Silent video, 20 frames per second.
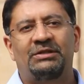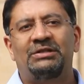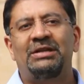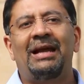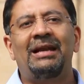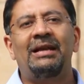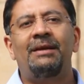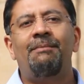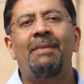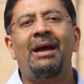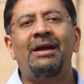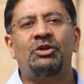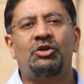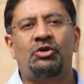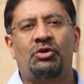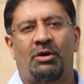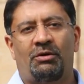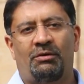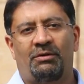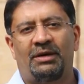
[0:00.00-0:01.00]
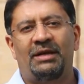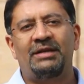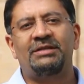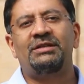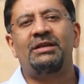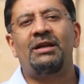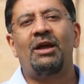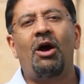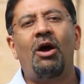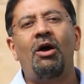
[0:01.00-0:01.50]
Delhi Metro is
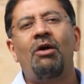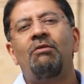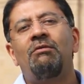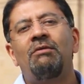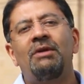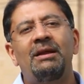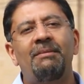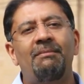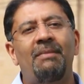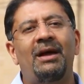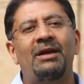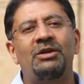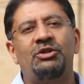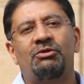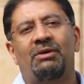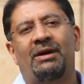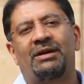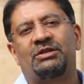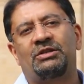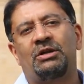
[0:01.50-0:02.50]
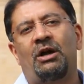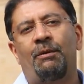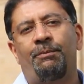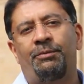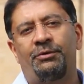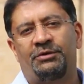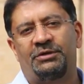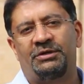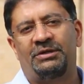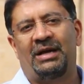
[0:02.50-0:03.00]
the only major
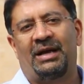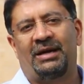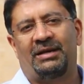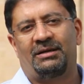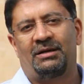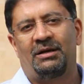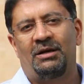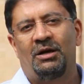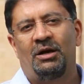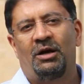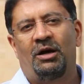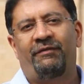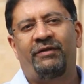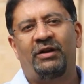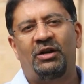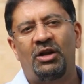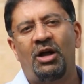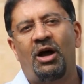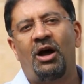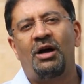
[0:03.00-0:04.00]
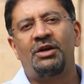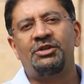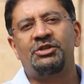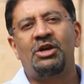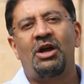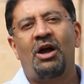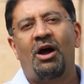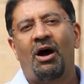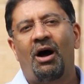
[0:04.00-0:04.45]
example to date of a large,